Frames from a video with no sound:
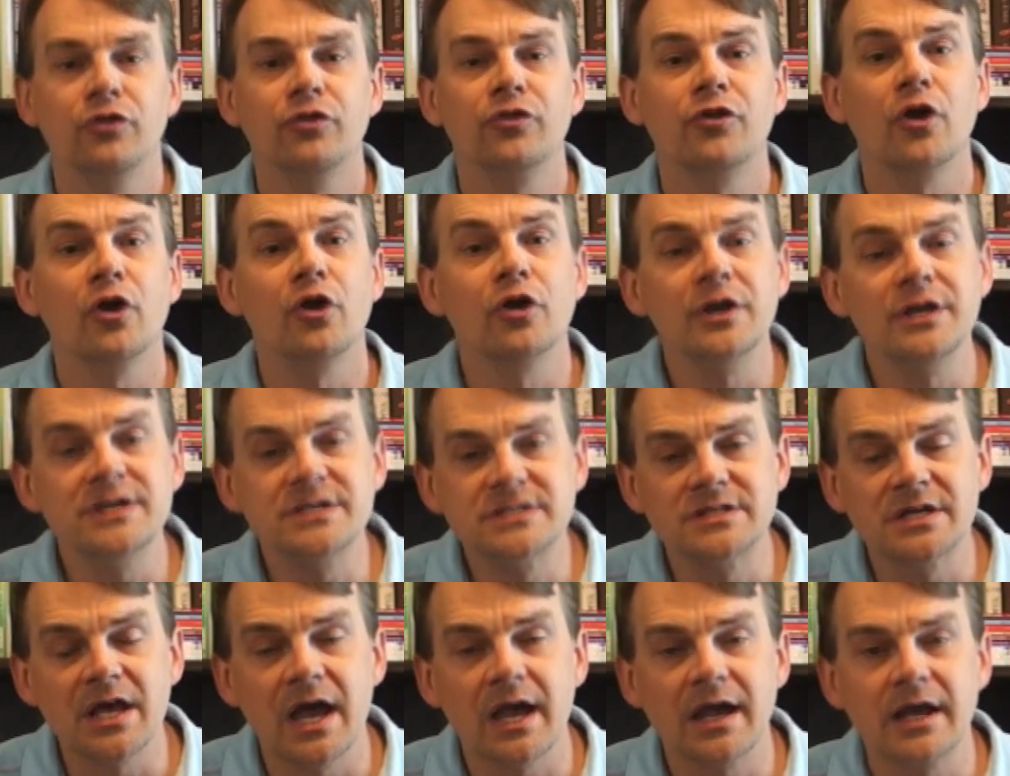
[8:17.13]
30
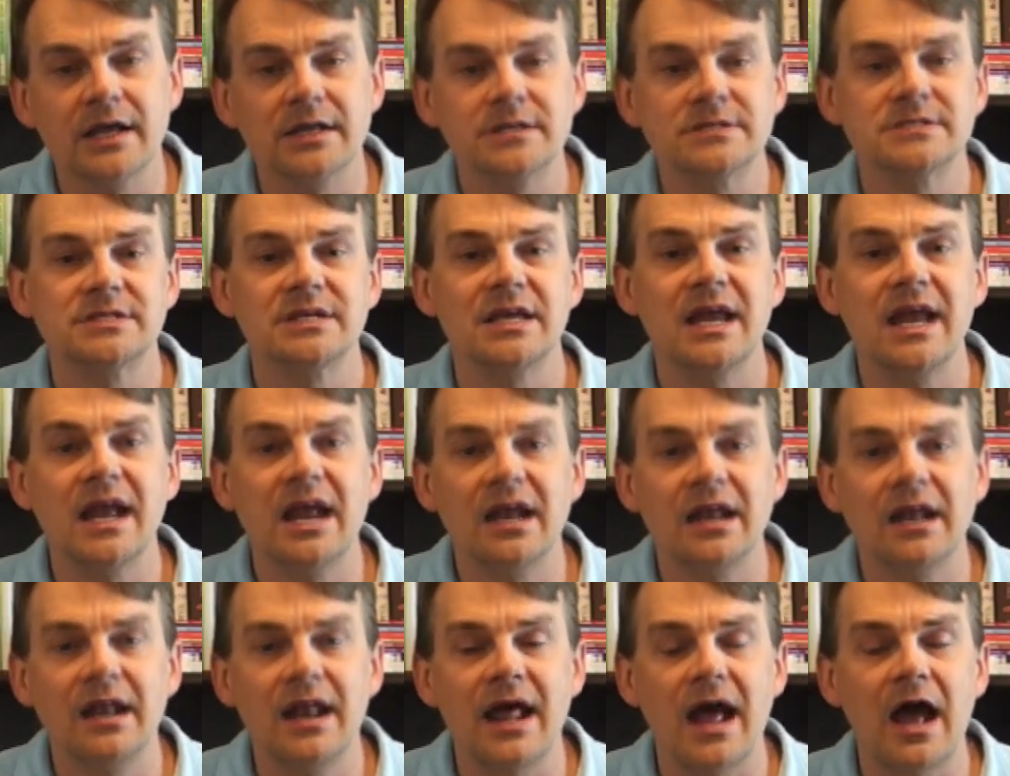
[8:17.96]
seconds
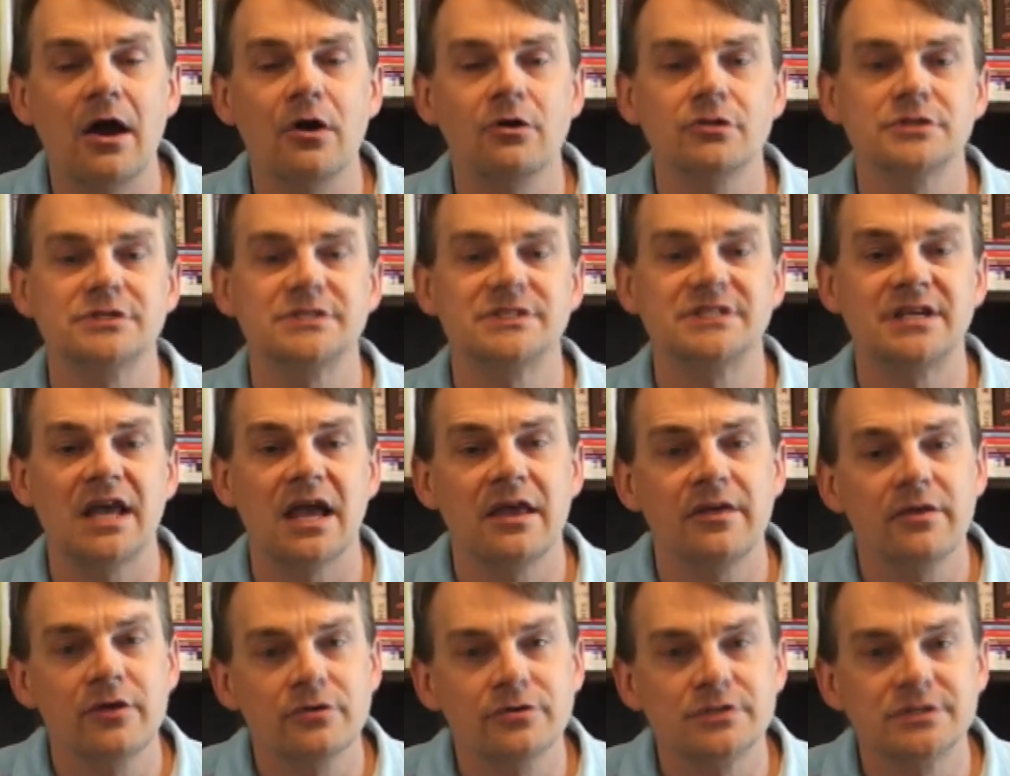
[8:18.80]
in and out,
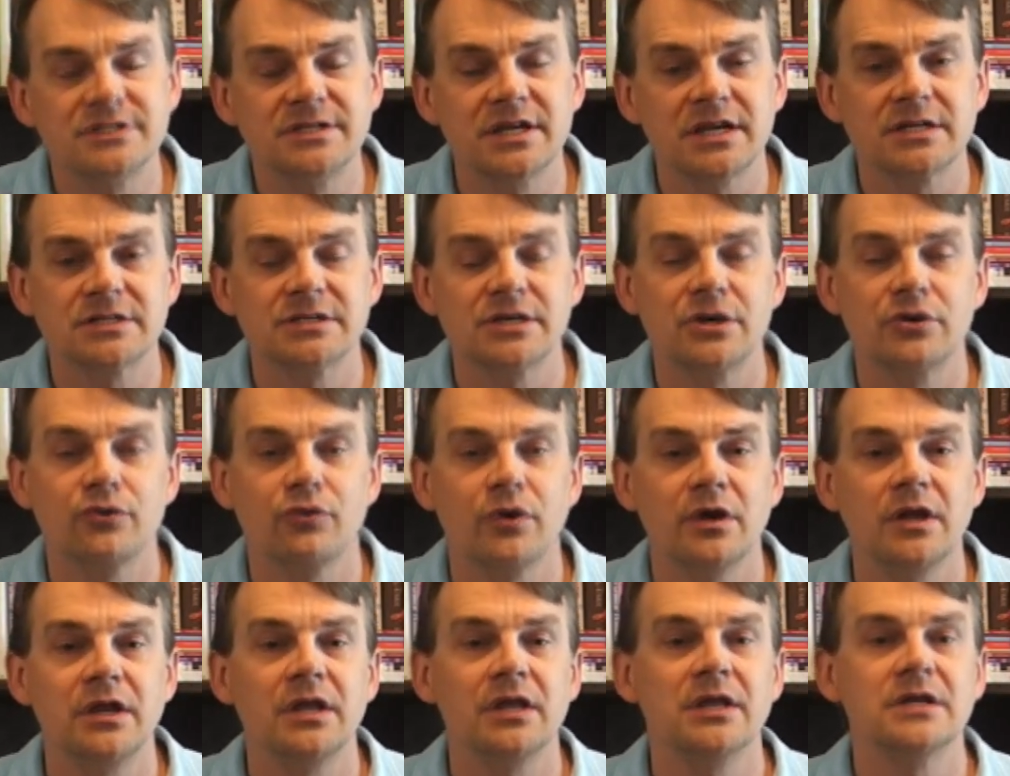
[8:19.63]
say those six
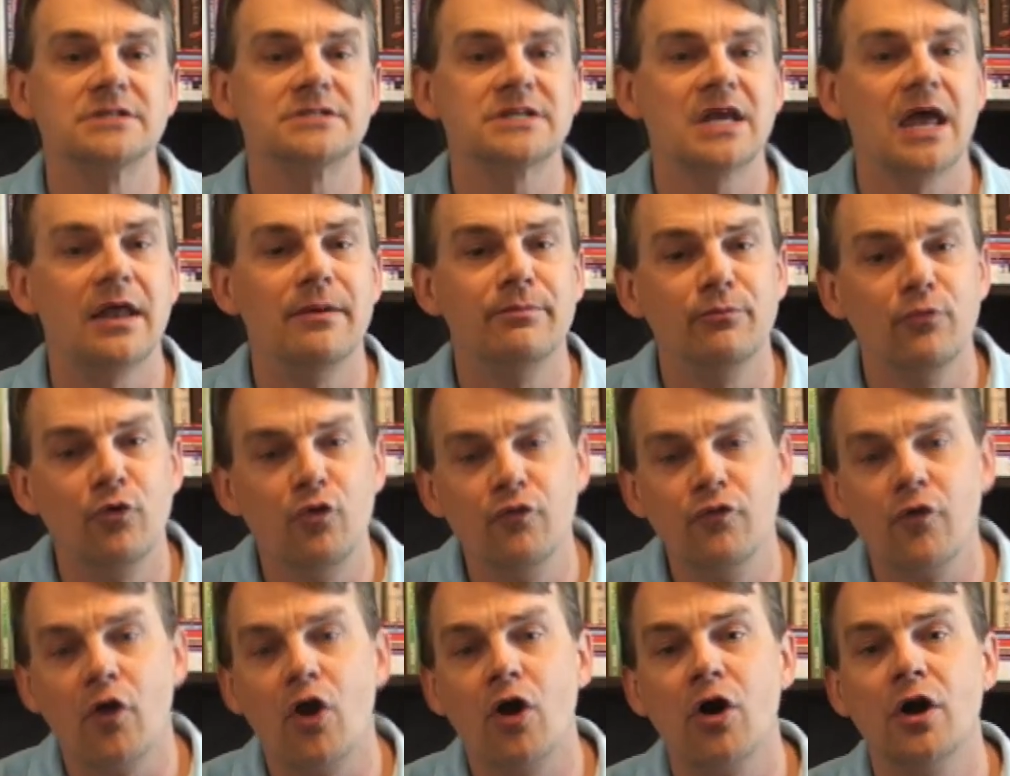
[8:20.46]
ingredients and
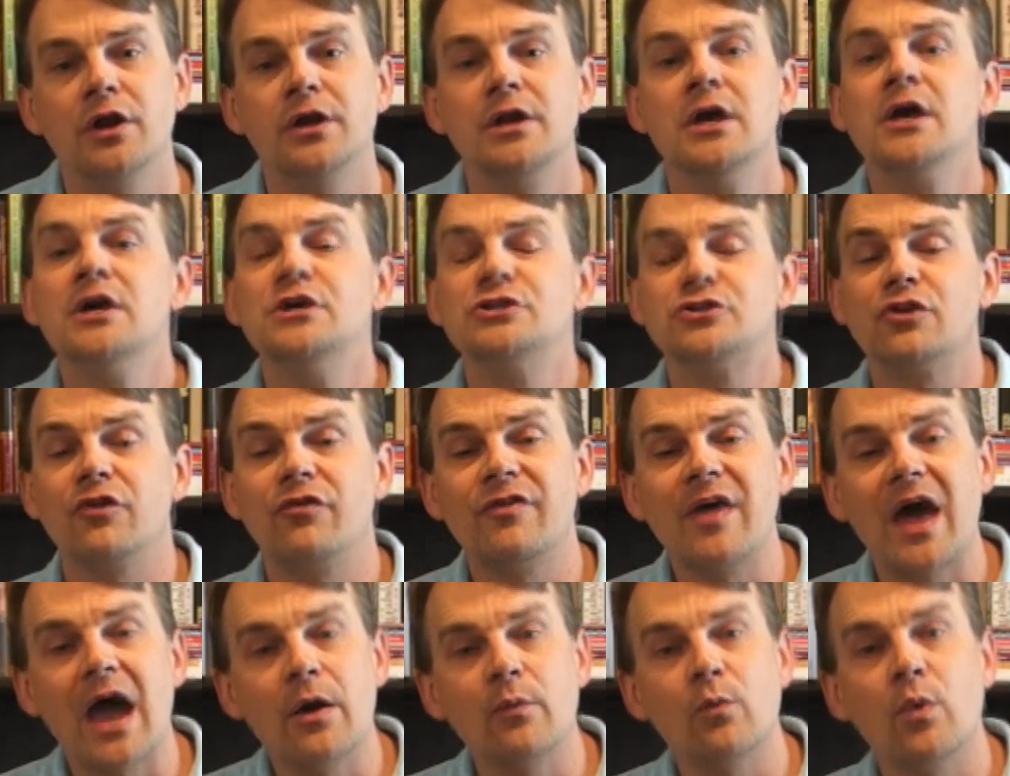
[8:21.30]
move on so
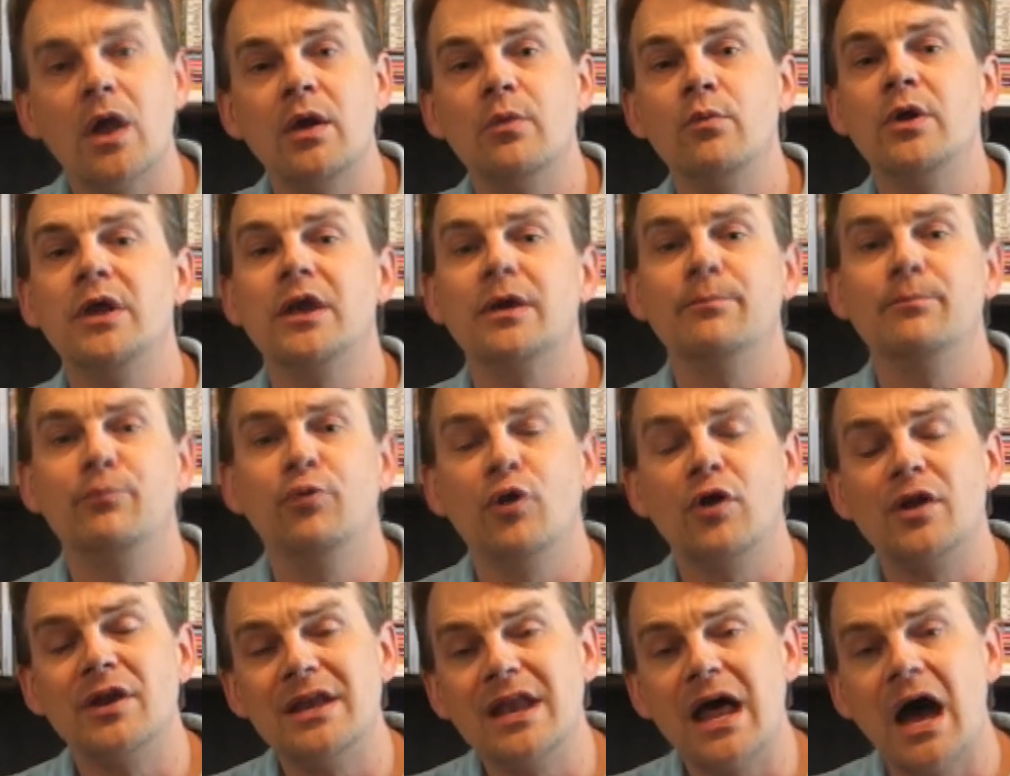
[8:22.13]
that way we can
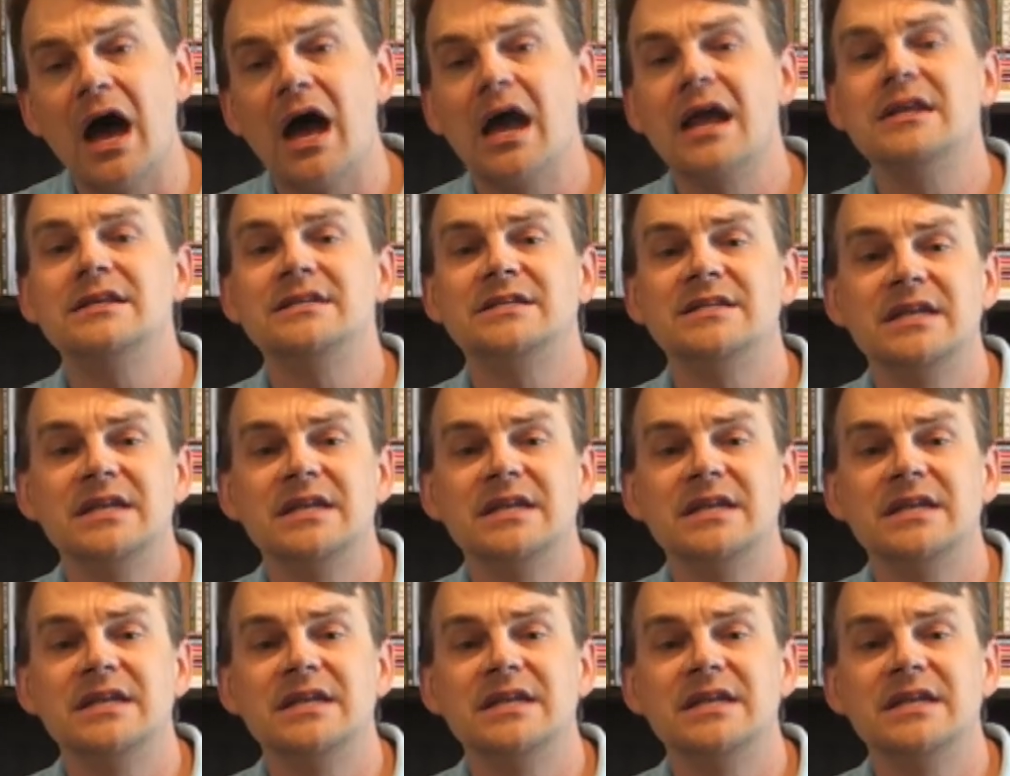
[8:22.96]
put 9,